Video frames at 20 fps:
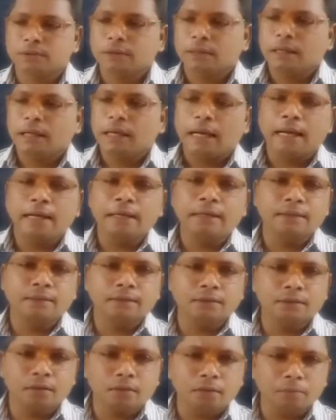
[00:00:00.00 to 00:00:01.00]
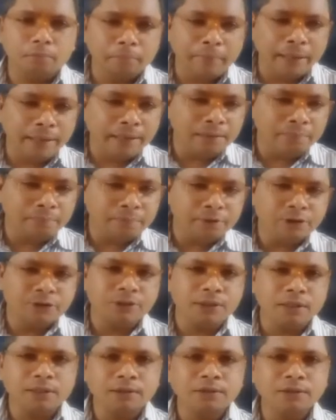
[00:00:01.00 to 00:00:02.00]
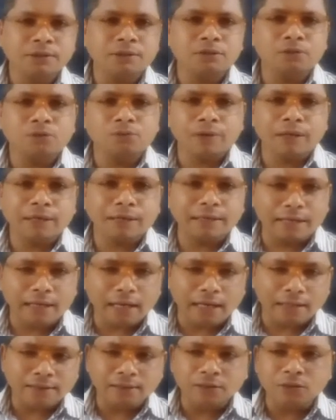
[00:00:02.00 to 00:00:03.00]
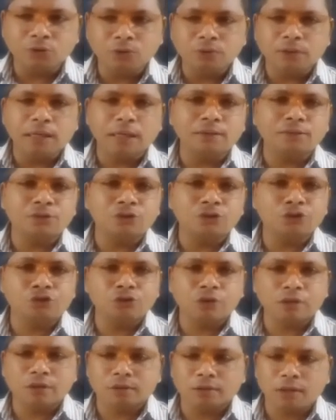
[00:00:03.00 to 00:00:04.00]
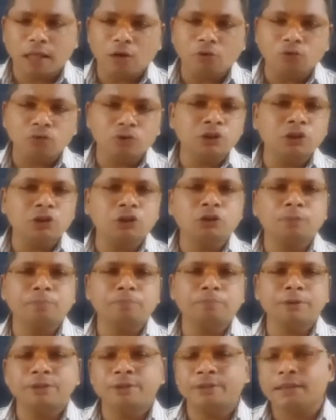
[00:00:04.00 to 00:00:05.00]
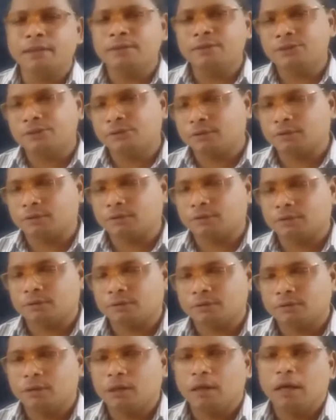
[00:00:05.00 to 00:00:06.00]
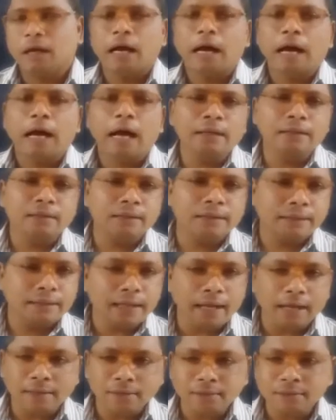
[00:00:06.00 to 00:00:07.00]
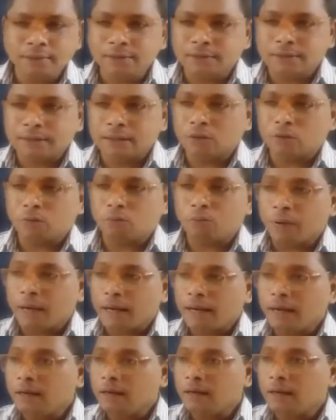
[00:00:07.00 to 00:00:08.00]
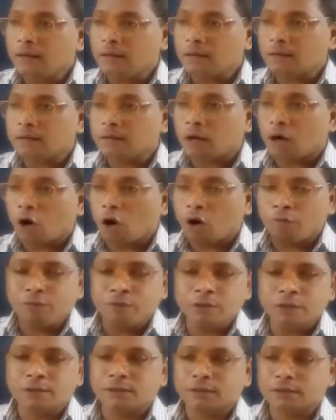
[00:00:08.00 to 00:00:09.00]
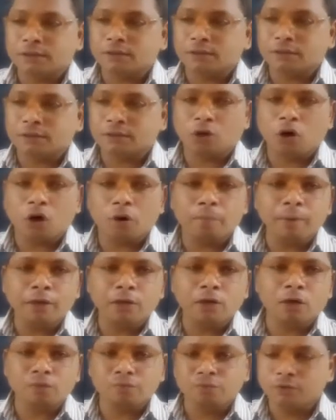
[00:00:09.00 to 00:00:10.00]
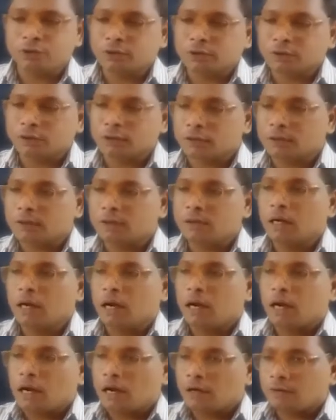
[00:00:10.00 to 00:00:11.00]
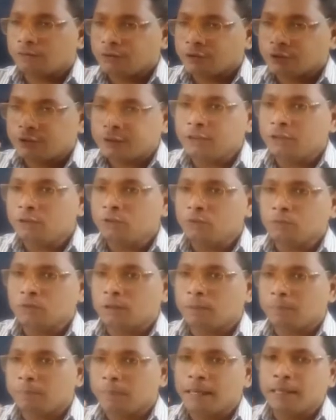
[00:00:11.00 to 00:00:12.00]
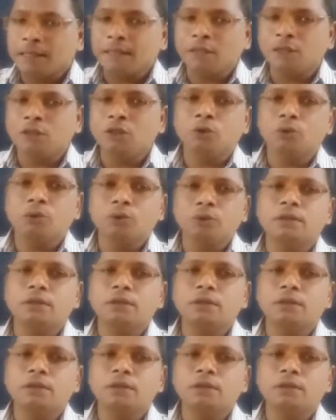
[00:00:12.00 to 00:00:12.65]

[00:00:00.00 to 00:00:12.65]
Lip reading: and many peasants were gathered together, there are thousands of peasants, and they gathered there. When the officers, government officers, have seen to the multitude,